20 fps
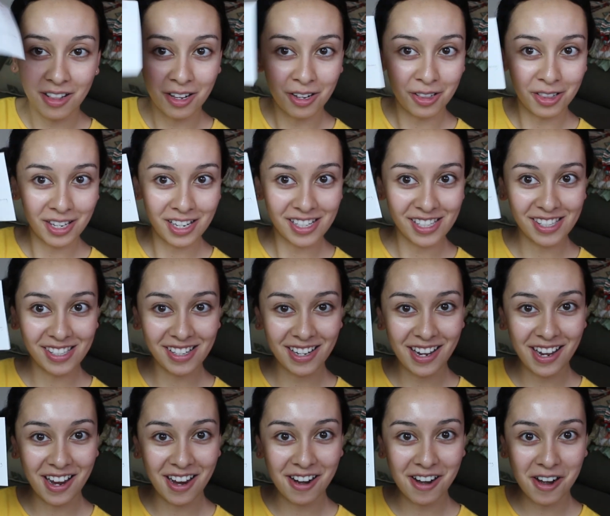a little list
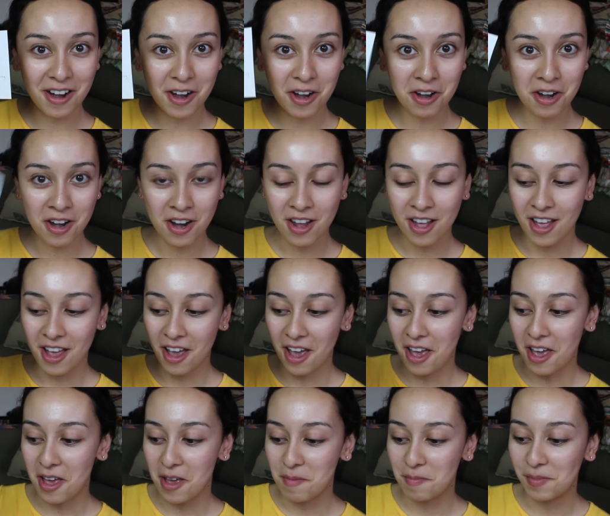here
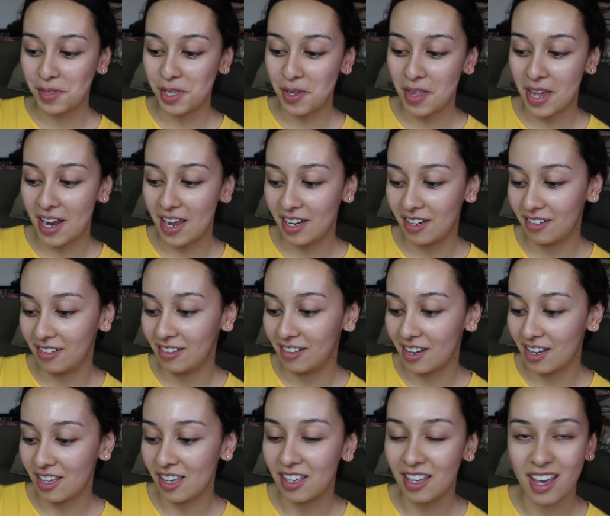so that
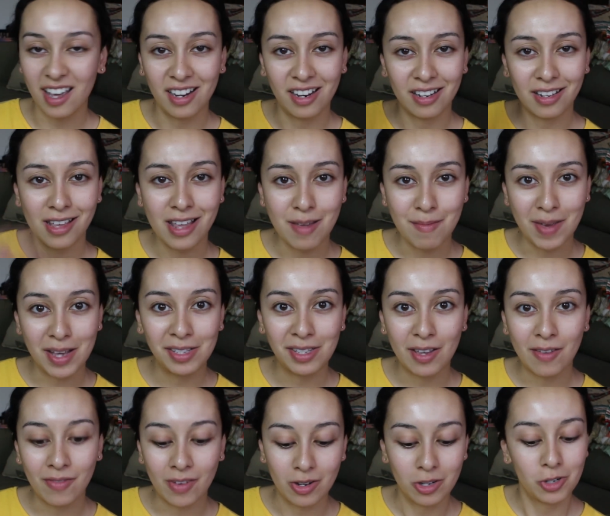I can kind of keep
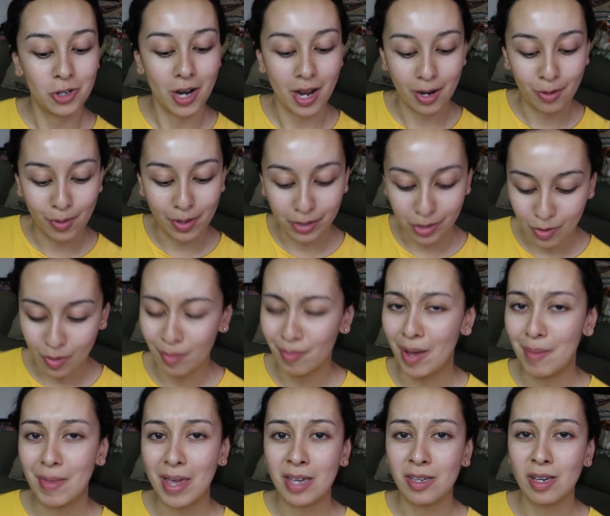myself on track while doing
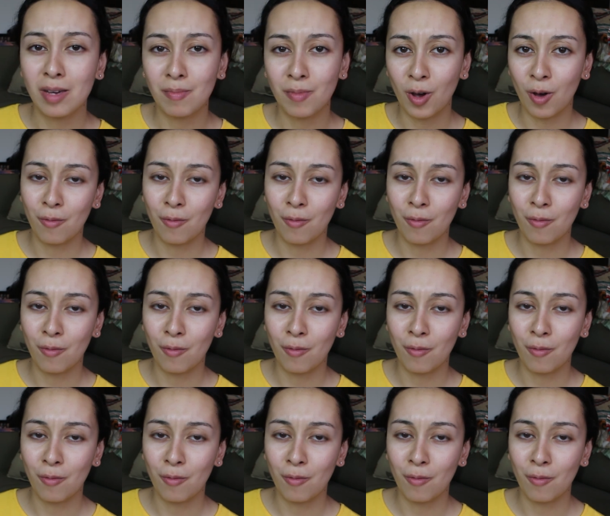my makeup.